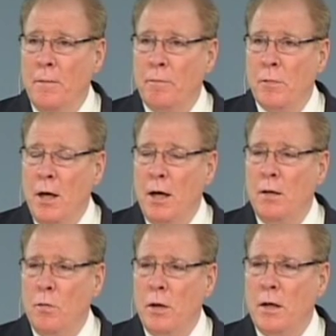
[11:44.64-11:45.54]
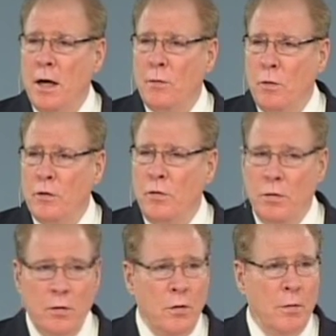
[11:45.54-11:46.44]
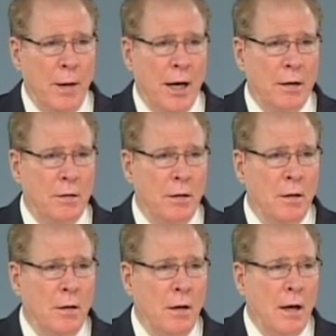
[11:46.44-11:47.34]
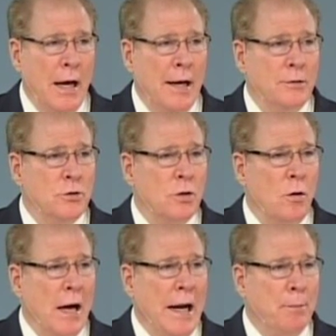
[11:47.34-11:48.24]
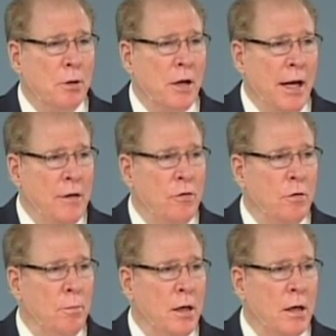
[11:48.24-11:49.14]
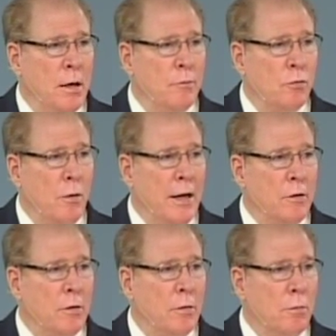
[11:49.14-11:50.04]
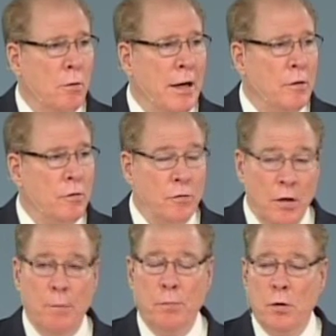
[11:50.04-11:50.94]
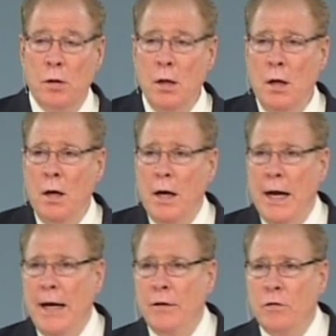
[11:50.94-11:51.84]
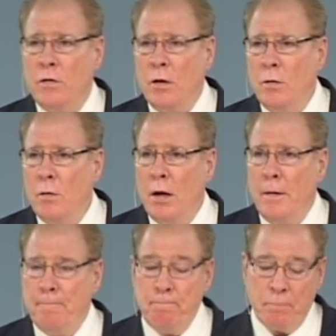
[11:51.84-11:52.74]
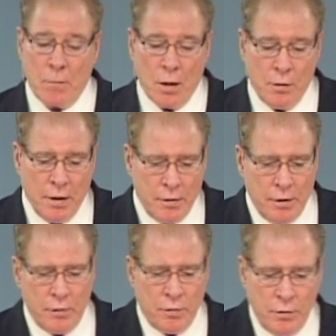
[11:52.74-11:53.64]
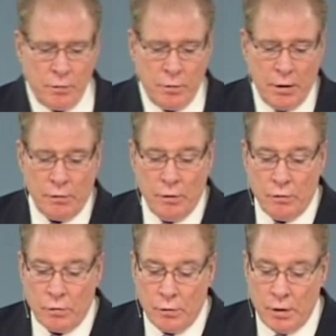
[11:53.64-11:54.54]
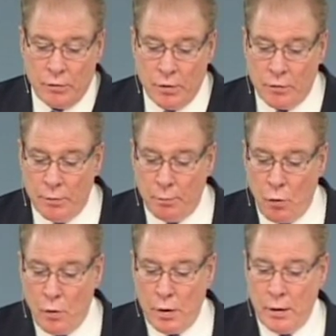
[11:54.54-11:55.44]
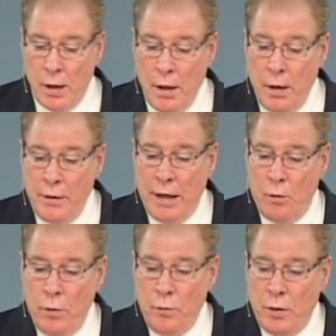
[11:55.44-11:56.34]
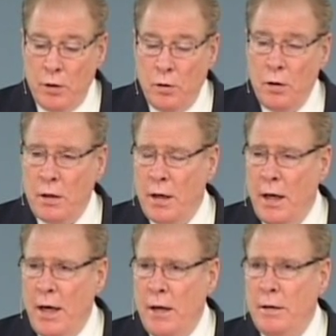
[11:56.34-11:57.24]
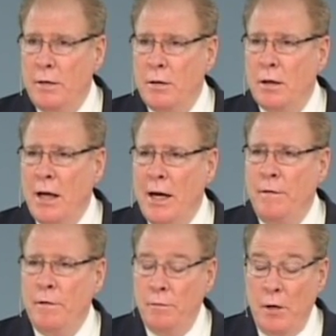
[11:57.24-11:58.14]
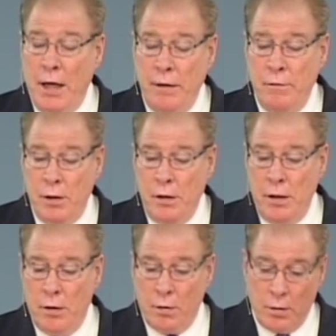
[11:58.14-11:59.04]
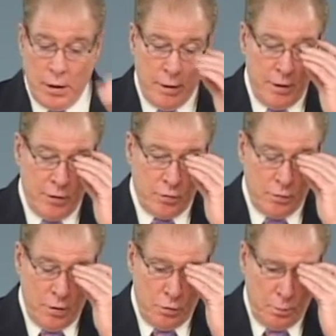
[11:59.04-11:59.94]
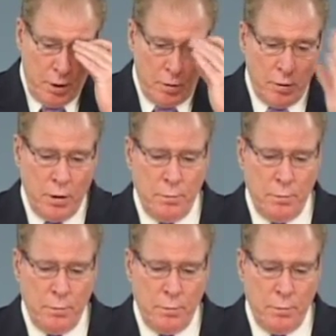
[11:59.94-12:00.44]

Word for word: that what God wants you to do about it. And so application becomes rather rather simple. And so um, th- this is this is this is important. Now, when we look at the life of David here in this, this period